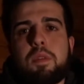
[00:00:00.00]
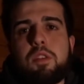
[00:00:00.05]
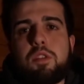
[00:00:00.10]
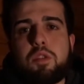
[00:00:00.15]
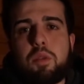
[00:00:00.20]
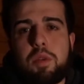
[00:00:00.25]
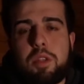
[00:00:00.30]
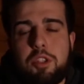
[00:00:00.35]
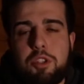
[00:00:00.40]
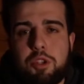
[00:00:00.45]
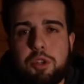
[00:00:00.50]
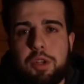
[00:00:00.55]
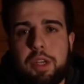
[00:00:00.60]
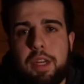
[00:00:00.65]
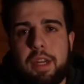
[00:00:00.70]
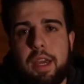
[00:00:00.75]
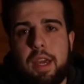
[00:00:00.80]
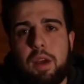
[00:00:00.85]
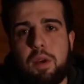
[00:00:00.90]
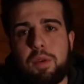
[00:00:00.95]
So on the screen
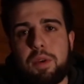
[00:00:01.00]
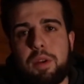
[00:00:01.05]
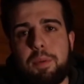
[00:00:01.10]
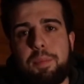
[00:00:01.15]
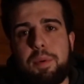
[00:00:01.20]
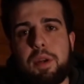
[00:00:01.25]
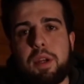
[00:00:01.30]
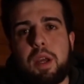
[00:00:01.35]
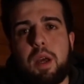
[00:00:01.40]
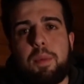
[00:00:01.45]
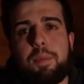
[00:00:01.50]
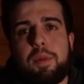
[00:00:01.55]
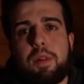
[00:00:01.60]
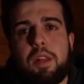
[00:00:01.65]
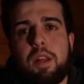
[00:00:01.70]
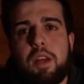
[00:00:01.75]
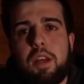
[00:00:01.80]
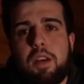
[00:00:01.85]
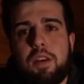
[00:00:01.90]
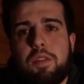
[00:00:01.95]
now, I'm gonna put a
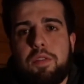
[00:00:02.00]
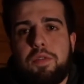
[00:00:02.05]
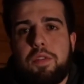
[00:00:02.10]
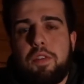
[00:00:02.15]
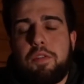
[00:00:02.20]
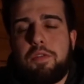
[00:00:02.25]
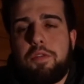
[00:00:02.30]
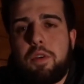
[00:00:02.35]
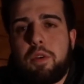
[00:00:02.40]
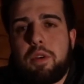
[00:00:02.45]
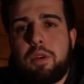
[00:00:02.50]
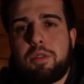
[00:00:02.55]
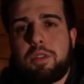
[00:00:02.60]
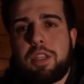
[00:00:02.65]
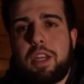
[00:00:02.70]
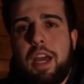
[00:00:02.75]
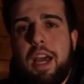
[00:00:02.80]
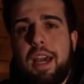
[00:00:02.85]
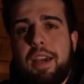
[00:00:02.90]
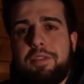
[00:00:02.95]
couple of photos
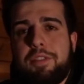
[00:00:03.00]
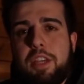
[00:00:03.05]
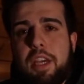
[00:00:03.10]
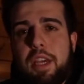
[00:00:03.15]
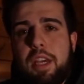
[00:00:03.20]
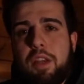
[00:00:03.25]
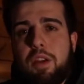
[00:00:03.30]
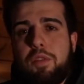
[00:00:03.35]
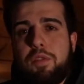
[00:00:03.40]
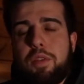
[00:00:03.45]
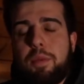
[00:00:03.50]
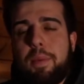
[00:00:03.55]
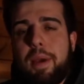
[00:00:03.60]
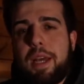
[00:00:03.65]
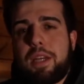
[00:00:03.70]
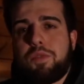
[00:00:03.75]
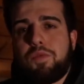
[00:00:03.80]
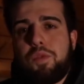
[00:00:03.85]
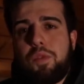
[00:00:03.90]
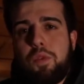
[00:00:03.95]
that I've taken over the
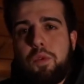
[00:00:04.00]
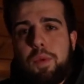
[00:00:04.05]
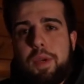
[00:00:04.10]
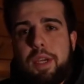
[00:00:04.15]
past few